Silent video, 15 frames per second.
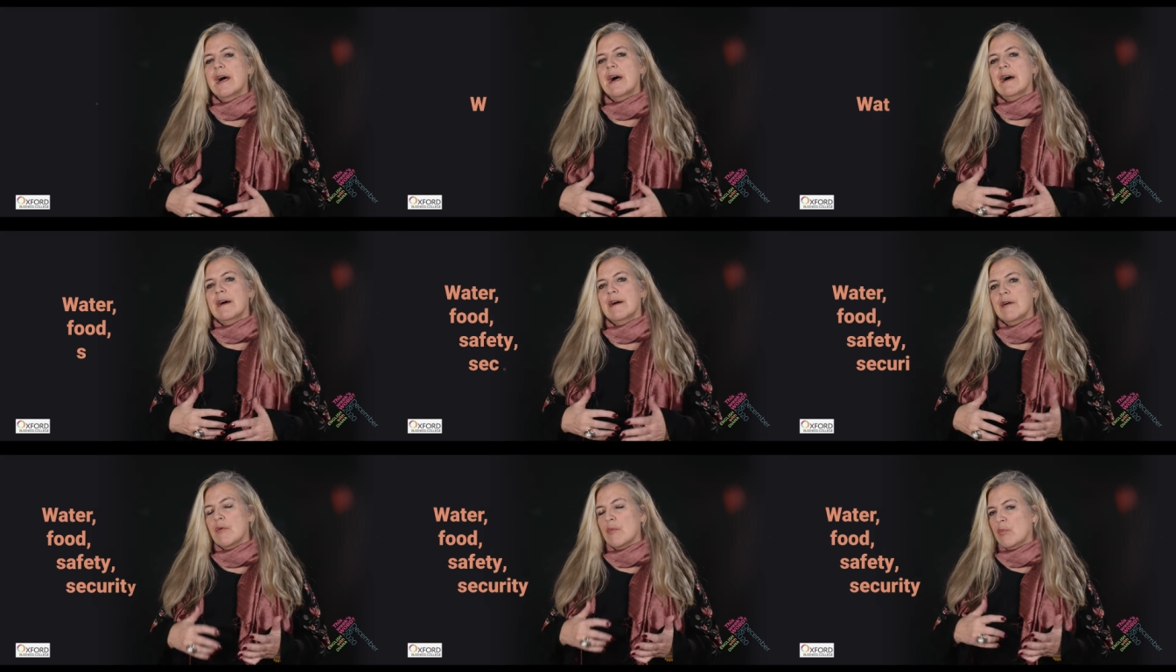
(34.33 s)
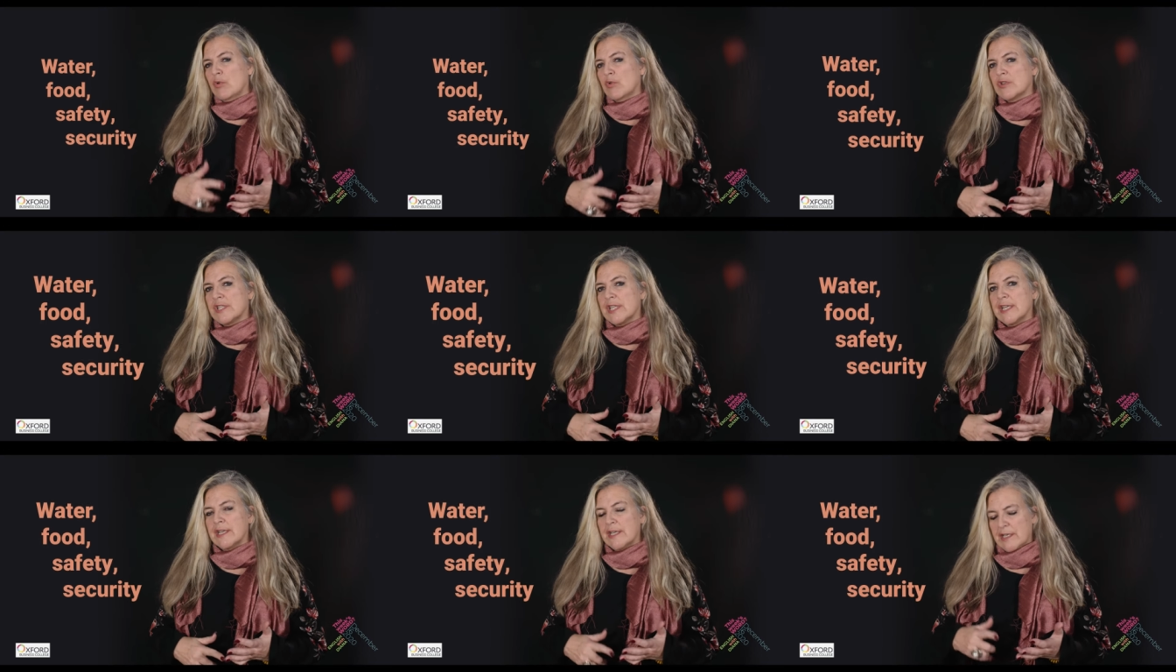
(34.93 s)
are
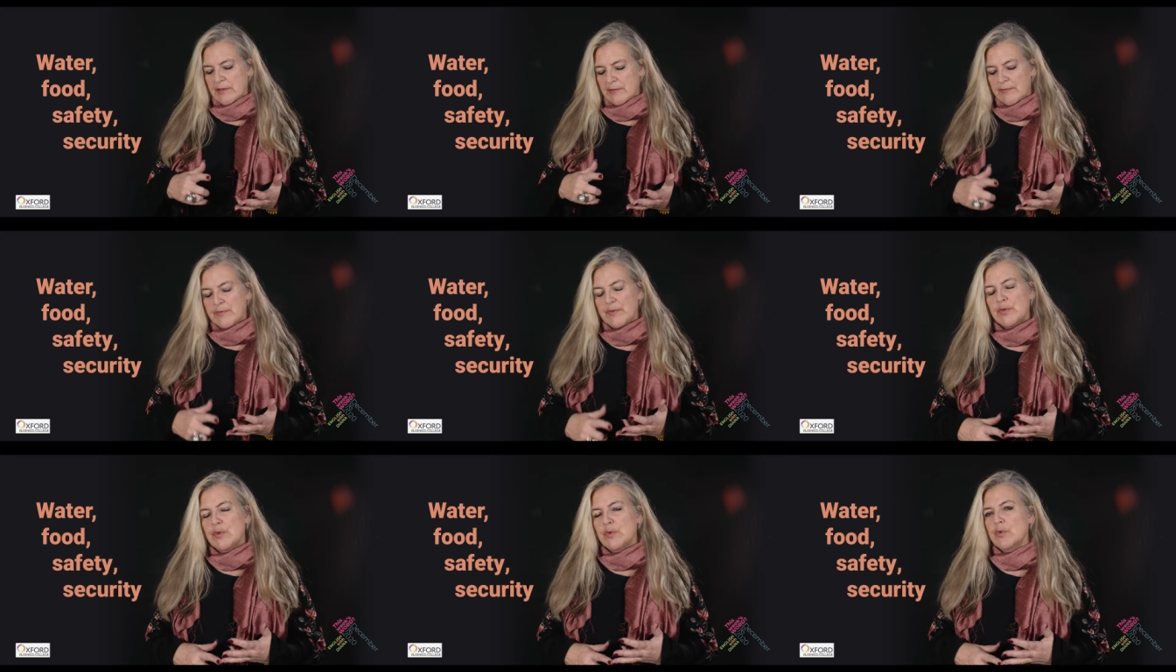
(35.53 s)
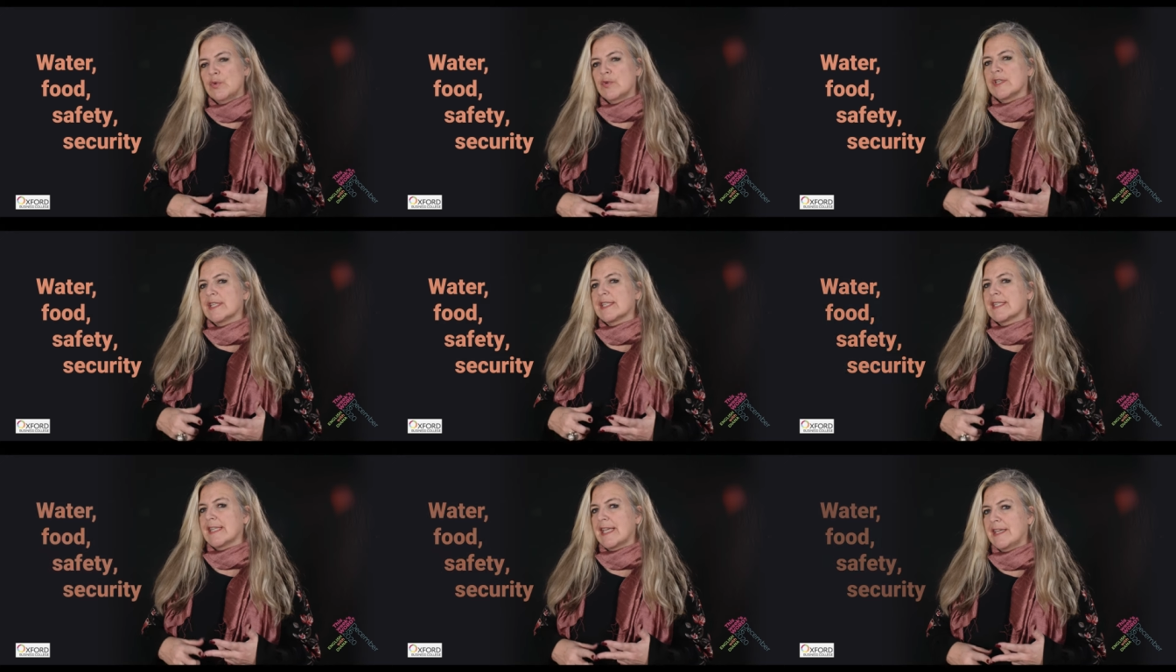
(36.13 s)
water, food,
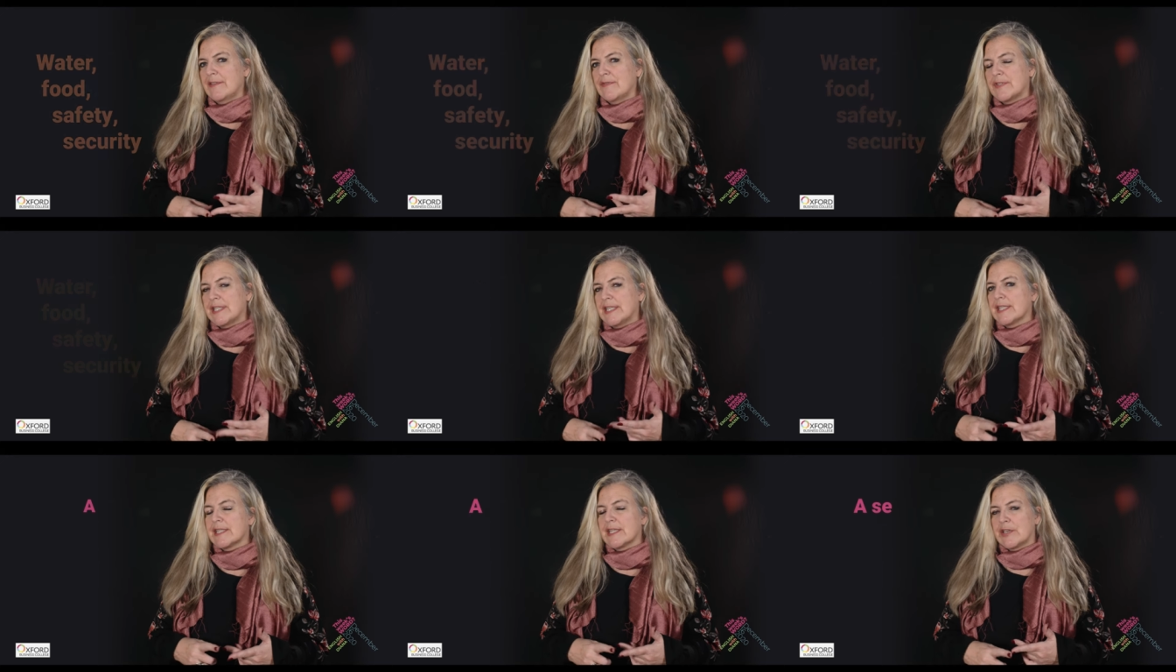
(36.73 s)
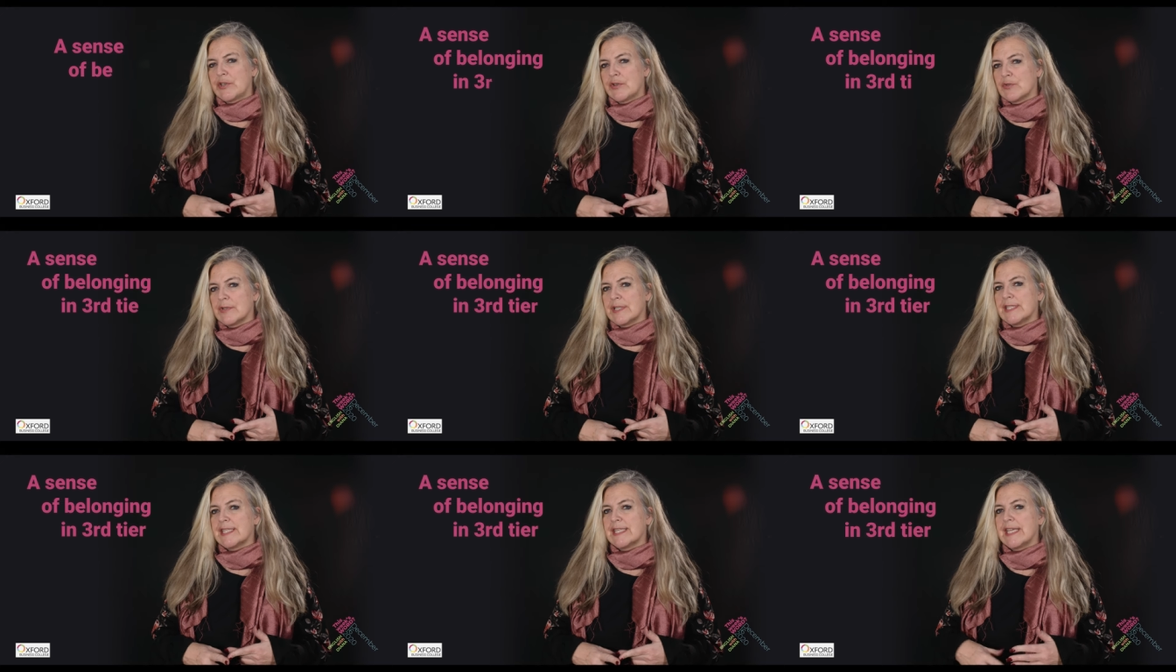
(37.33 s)
safety,
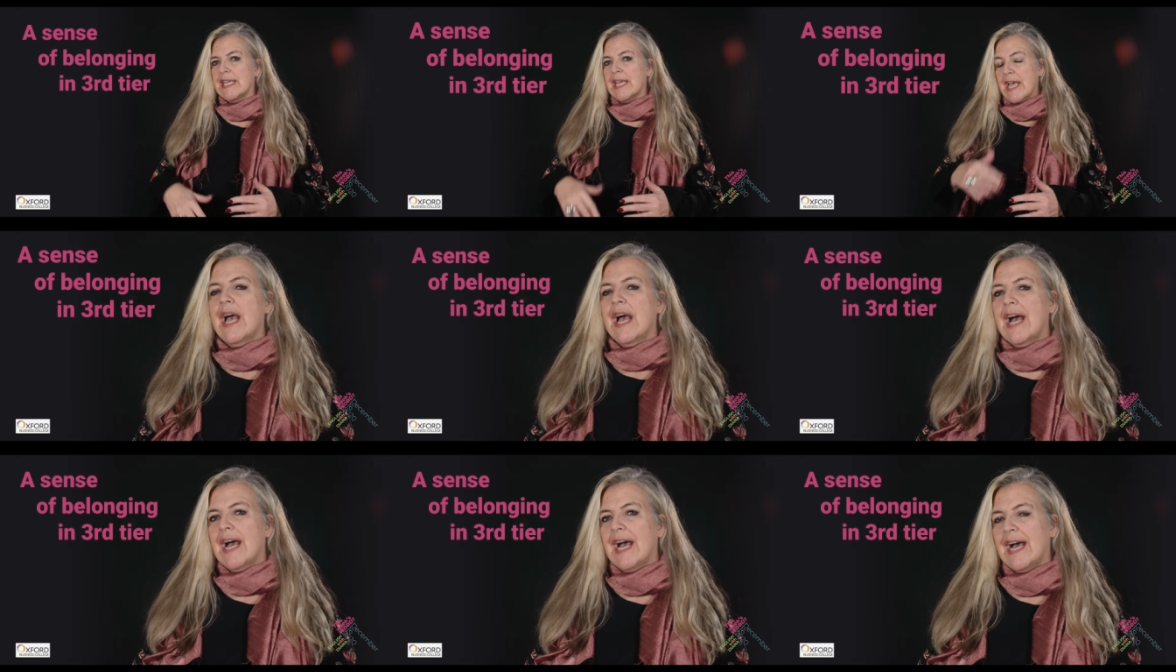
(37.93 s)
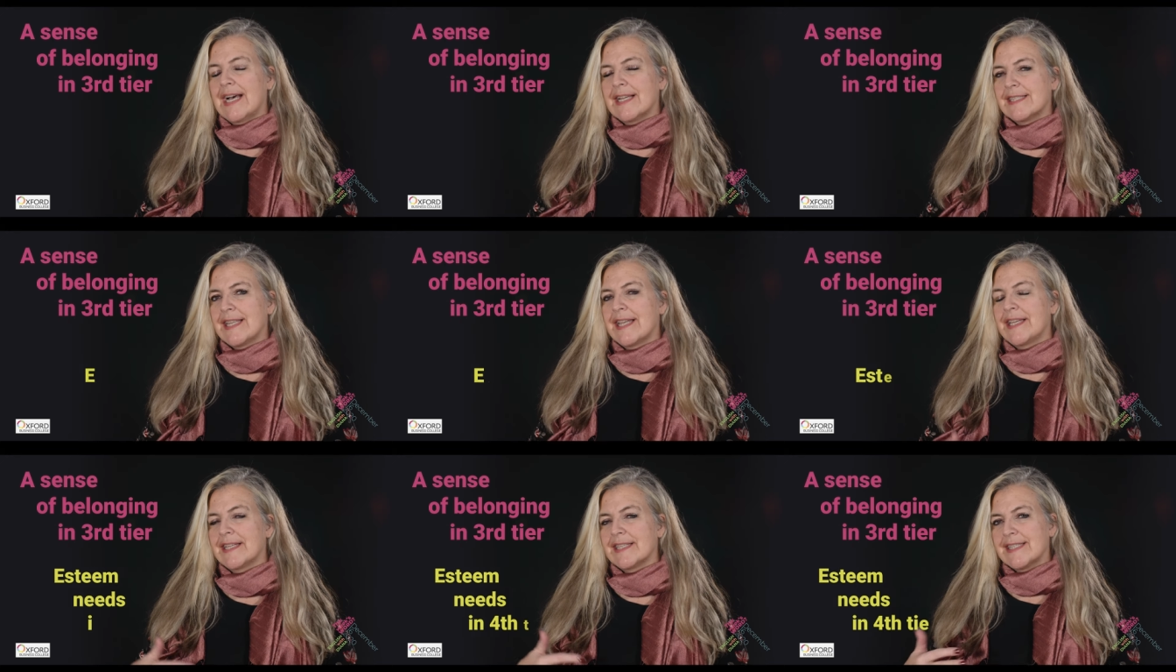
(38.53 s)
security. As
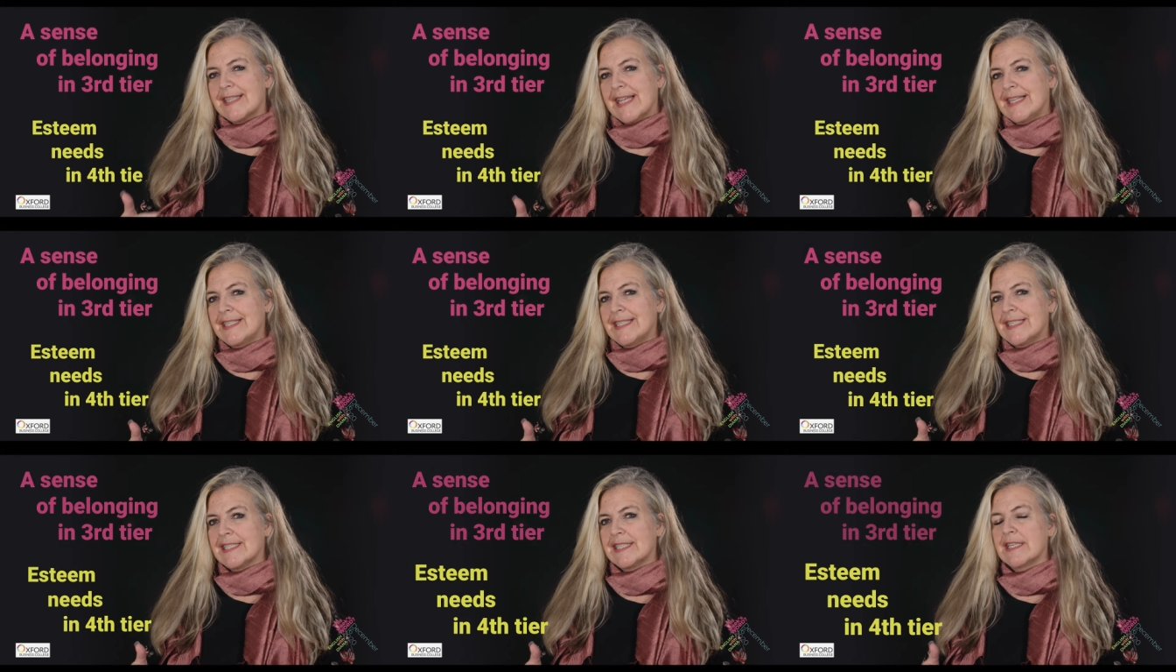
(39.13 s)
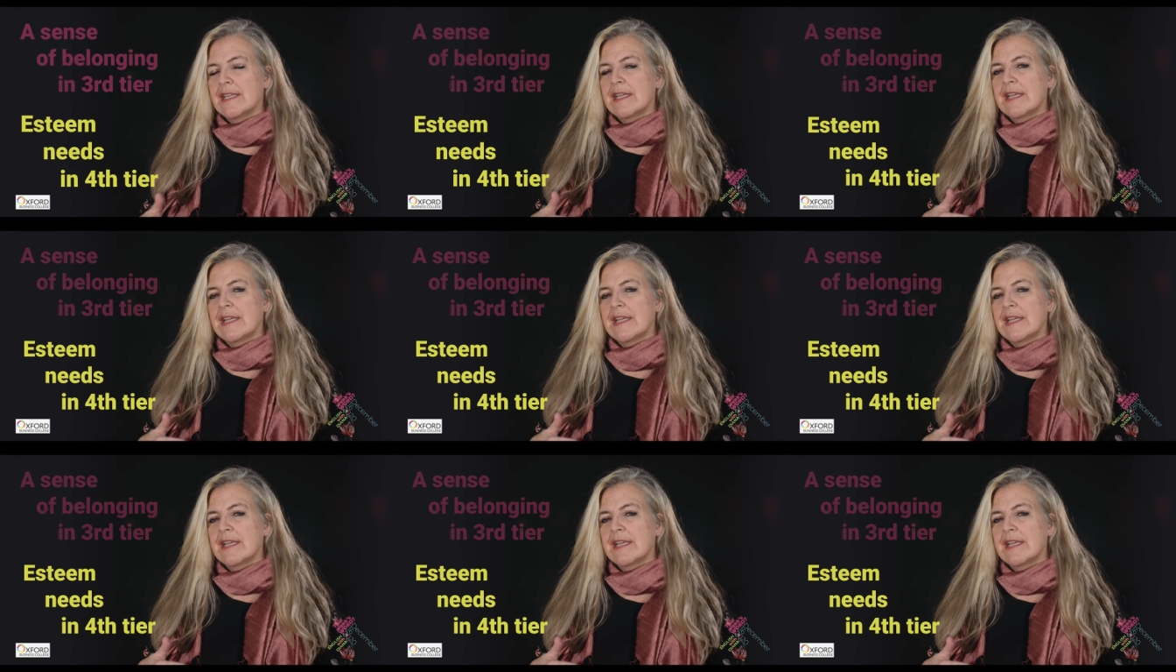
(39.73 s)
they ascend